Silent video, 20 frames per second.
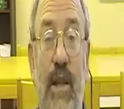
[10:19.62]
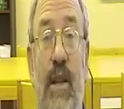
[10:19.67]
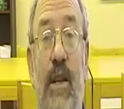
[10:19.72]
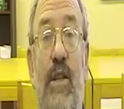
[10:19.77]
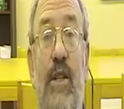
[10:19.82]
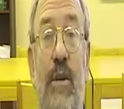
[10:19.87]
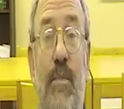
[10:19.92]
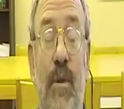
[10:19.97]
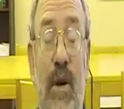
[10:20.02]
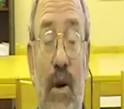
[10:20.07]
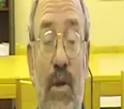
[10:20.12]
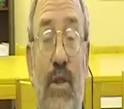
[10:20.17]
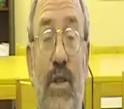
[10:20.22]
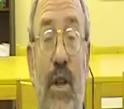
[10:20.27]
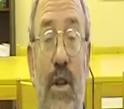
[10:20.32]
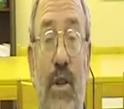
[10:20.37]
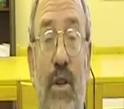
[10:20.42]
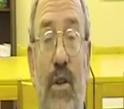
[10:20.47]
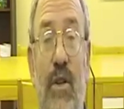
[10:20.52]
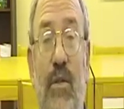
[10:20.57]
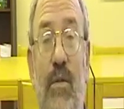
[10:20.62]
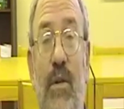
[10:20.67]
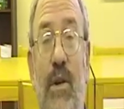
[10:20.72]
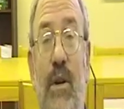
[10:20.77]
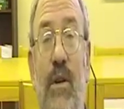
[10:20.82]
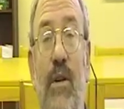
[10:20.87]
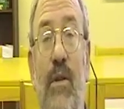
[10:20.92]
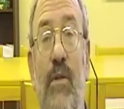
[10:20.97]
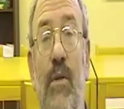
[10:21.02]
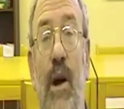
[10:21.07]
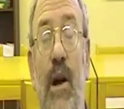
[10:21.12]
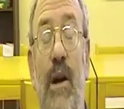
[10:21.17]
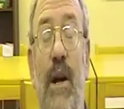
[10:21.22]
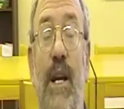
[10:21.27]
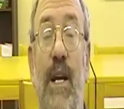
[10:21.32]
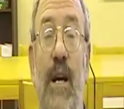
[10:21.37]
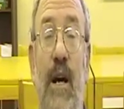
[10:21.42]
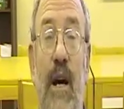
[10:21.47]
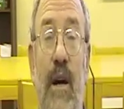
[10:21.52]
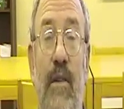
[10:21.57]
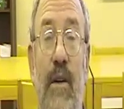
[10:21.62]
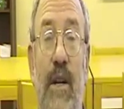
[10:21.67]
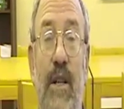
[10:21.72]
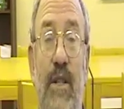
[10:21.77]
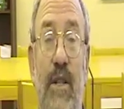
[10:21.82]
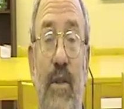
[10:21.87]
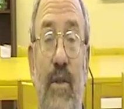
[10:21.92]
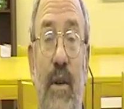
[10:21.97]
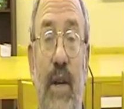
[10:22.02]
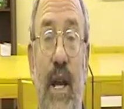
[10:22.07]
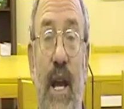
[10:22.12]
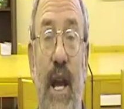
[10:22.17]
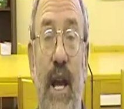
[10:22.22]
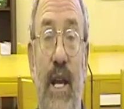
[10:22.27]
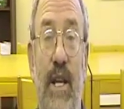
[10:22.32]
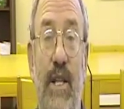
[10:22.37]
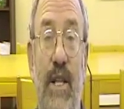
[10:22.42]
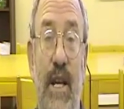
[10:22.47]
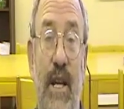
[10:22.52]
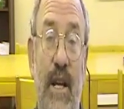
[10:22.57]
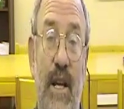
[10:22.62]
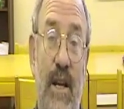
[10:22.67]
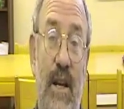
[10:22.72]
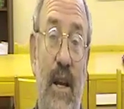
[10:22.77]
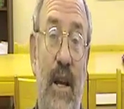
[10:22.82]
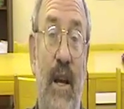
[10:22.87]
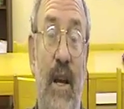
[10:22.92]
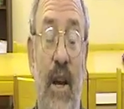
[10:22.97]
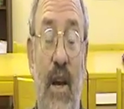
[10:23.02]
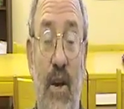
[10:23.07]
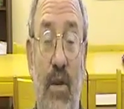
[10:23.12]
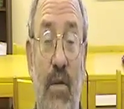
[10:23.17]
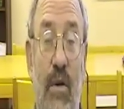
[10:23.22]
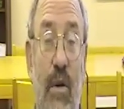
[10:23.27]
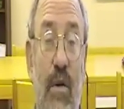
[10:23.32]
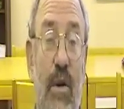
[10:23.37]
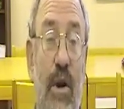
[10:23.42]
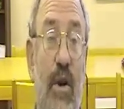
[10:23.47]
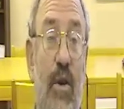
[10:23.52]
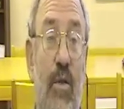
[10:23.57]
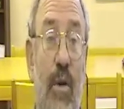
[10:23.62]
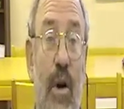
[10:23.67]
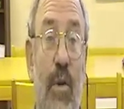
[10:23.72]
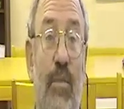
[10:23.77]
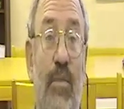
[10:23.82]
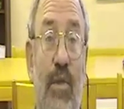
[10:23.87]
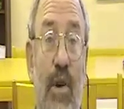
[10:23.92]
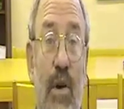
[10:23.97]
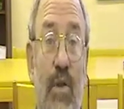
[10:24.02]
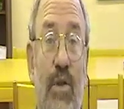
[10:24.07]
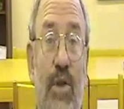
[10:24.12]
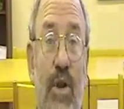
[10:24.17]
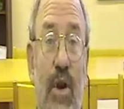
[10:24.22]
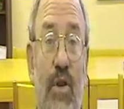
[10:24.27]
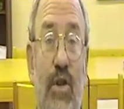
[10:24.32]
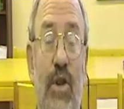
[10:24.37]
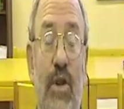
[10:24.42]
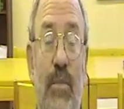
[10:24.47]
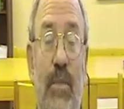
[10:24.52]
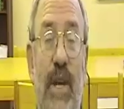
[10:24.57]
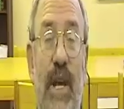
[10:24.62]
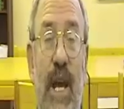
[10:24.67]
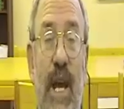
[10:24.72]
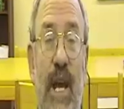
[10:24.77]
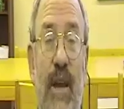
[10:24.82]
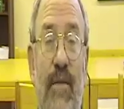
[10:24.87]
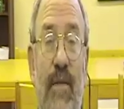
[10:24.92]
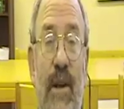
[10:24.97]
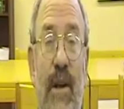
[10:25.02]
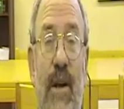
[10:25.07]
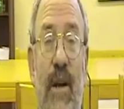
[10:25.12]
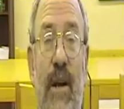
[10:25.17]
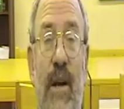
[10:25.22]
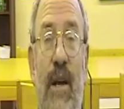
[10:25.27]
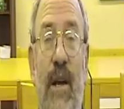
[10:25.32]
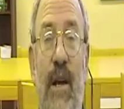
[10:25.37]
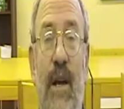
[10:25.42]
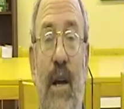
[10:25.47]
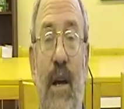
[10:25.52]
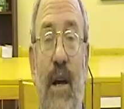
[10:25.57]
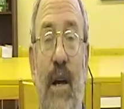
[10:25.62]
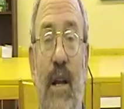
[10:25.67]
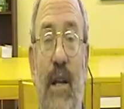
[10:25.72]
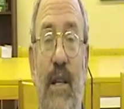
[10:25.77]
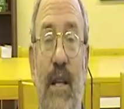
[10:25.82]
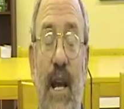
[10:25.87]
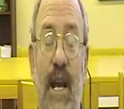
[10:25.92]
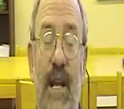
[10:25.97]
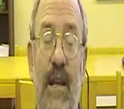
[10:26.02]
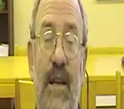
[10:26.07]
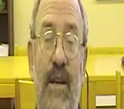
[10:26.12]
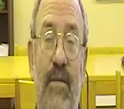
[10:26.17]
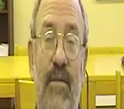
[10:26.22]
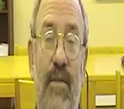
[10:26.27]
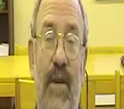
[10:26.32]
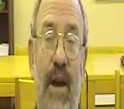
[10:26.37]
that they're supposed to do or who are encouraged to engage in quote unquote pro social behavior uh, tend, in